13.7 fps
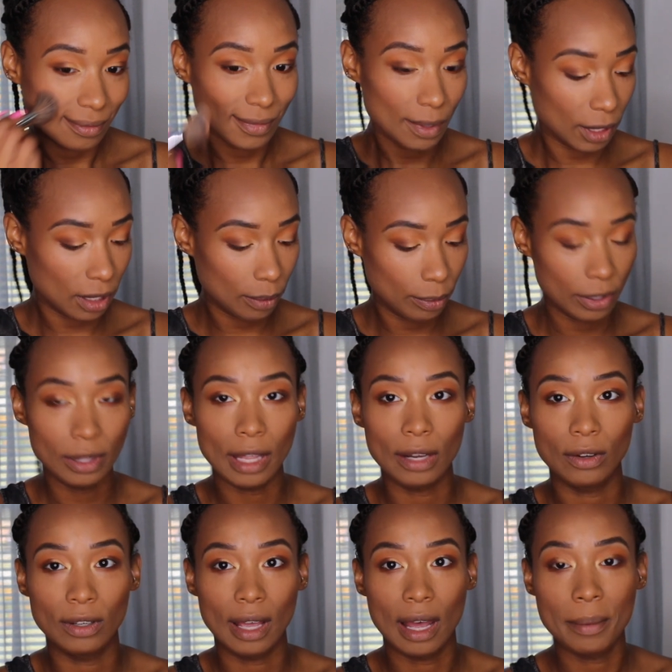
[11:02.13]
I'm going to put that
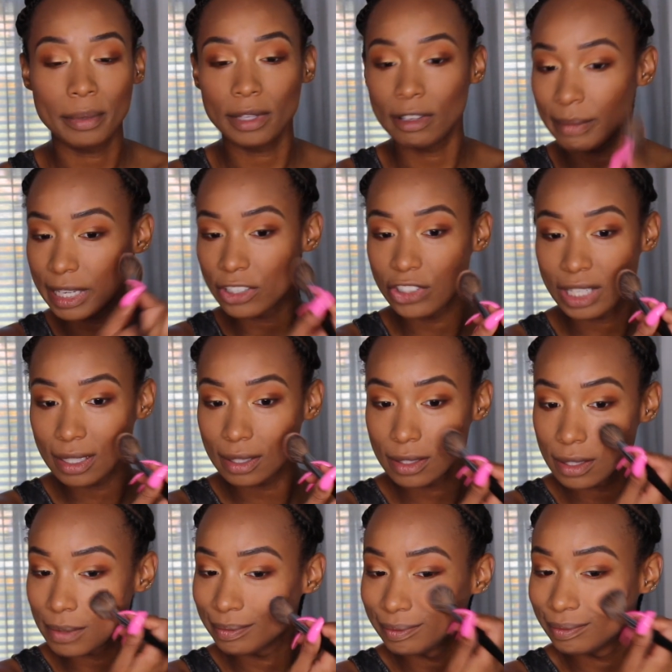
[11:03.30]
on the apple of my
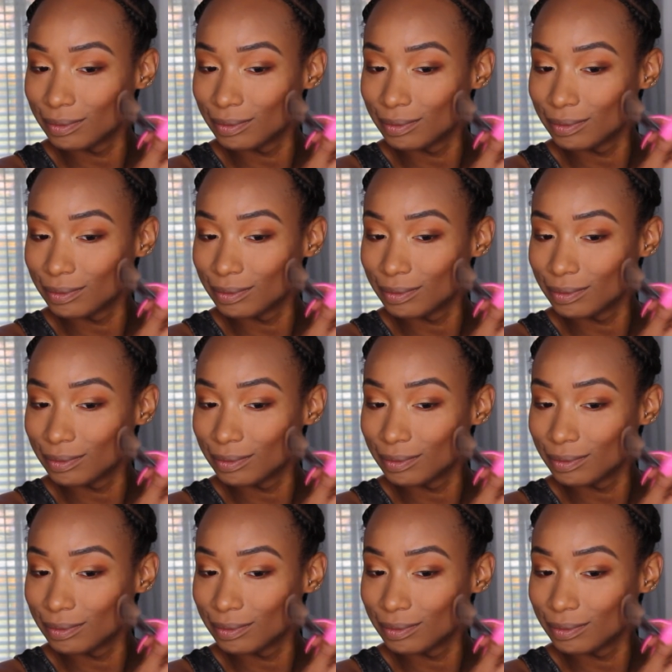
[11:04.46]
cheeks.